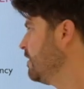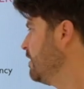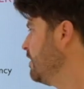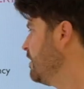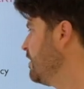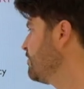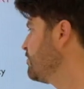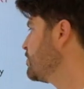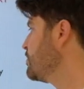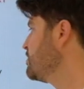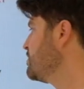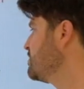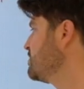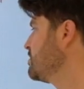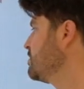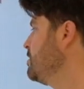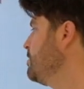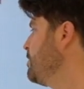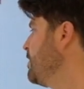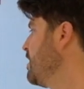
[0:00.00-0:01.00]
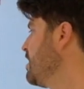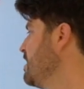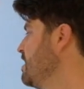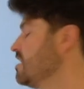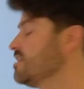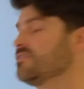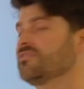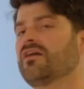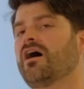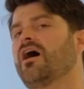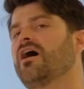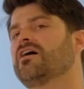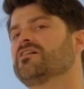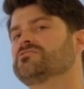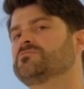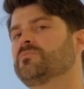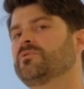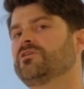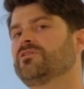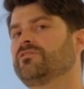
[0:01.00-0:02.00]
If they're sleeping in the
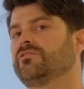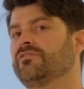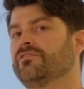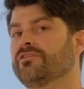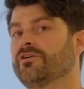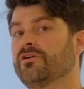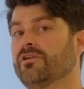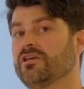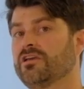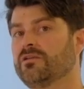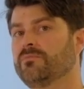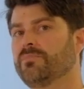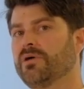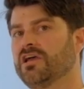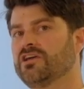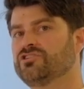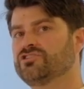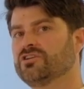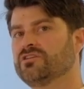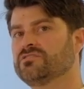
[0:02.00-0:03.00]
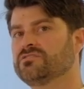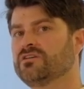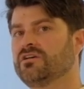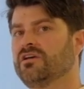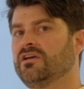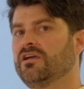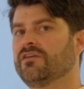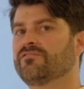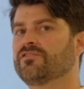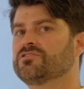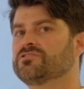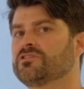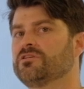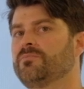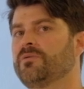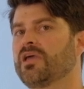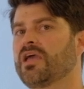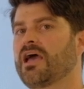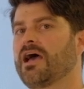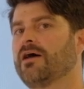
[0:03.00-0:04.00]
hospital, they're an inpatient. If they're
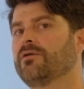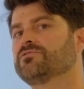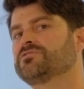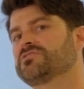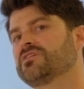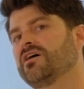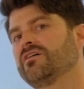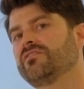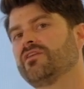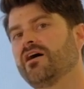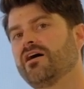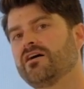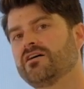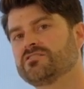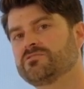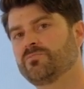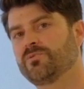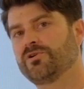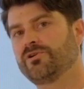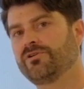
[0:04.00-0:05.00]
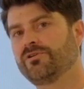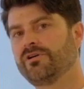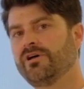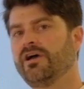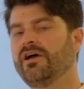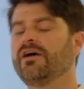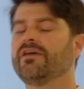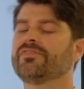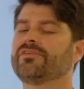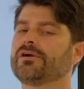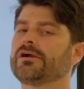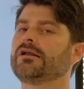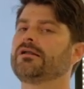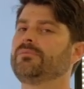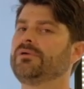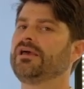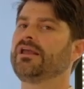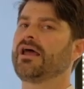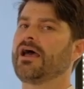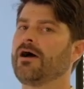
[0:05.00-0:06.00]
sleeping outside the hospital, they're going to
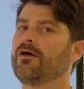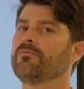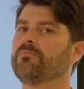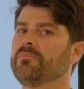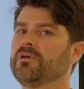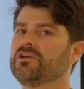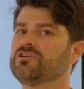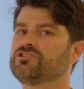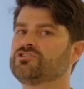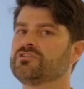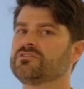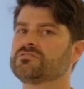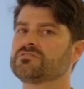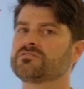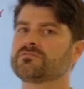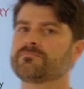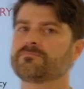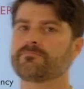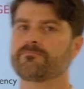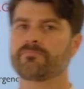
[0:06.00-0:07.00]
be an outpatient.